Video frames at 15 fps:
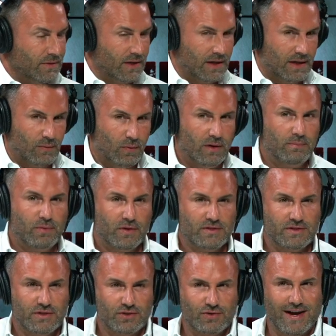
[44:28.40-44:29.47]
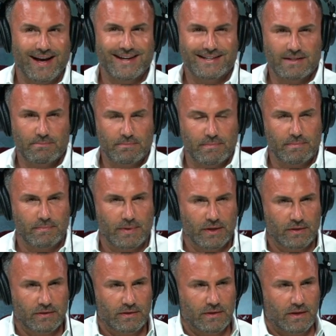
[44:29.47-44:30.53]
Uh, one person tried to
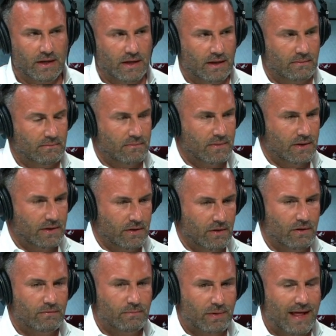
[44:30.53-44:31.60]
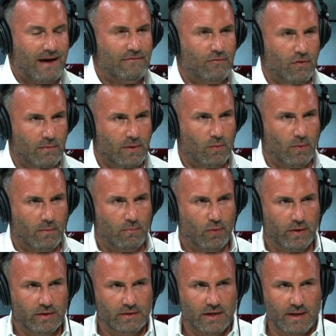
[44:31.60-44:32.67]
build um, their own platform at one
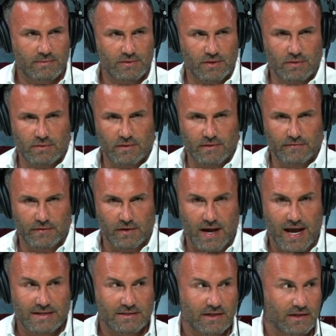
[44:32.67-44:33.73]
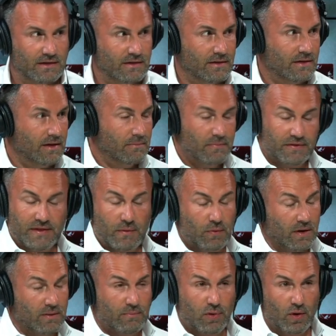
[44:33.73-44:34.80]
point in time. So if you're asking, but they
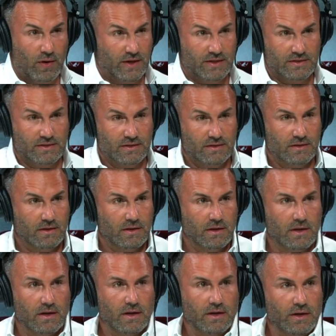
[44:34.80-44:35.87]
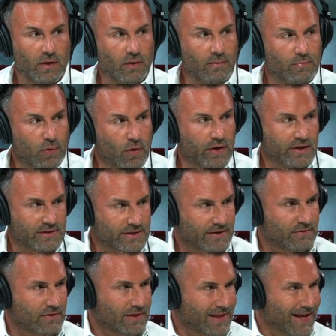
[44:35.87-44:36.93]
weren't employees. No employees
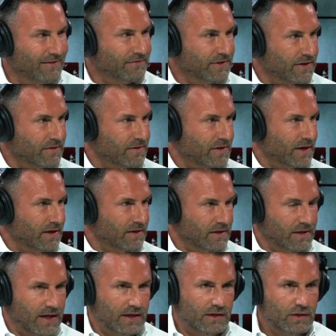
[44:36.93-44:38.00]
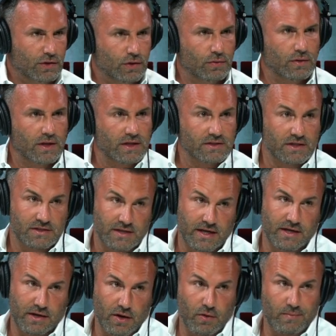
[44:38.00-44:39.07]
ever left here thinking that they can do this because
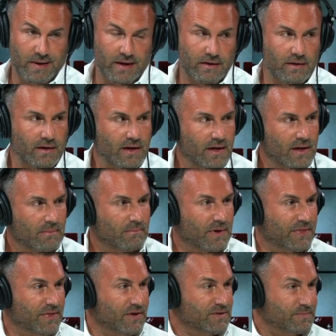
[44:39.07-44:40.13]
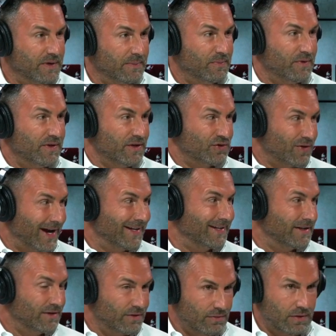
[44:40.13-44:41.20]
they'd know better. But there's people that tried to
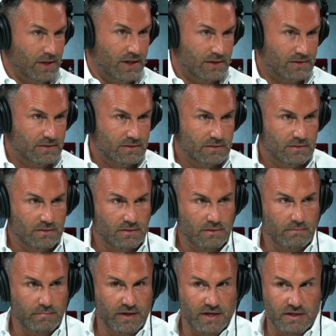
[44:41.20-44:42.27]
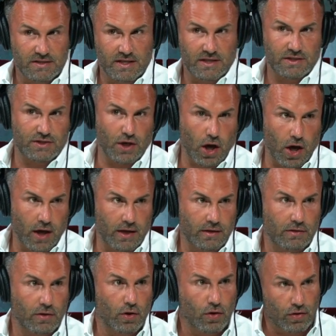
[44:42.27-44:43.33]
do this because they saw it
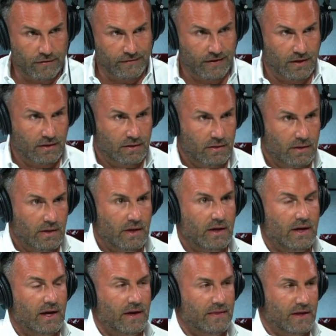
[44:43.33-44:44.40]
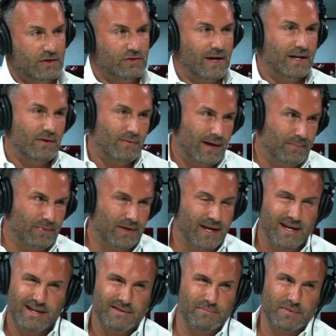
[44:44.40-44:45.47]
and heard of it. Yeah. And then tried to
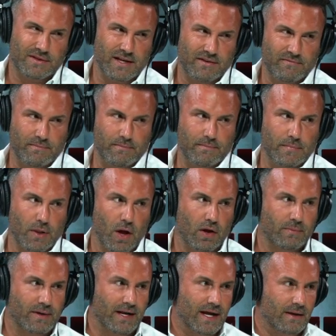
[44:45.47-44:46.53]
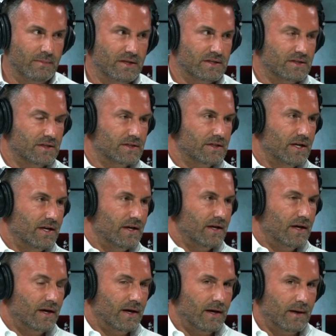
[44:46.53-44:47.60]
replicate it, but they've long been out of business.
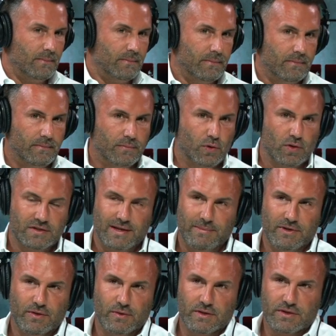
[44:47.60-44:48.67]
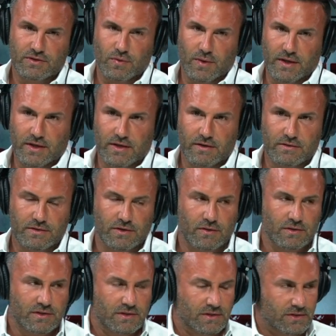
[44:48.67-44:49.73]
Um, of course, I've been doing this 20 years, so
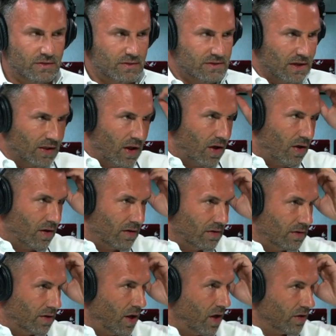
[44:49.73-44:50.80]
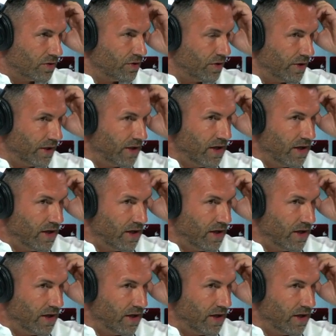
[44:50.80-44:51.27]
it's so it's a long, long journey. So,